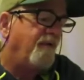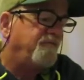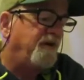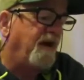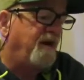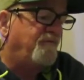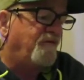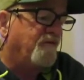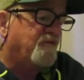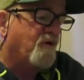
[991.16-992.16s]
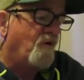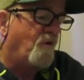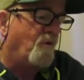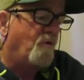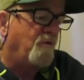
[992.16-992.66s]
David
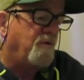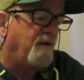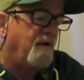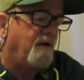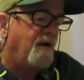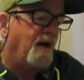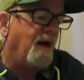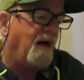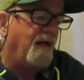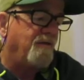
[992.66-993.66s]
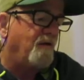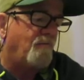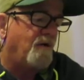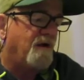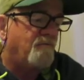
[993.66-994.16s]
Cohen. And
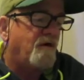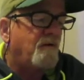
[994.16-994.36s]
whatever.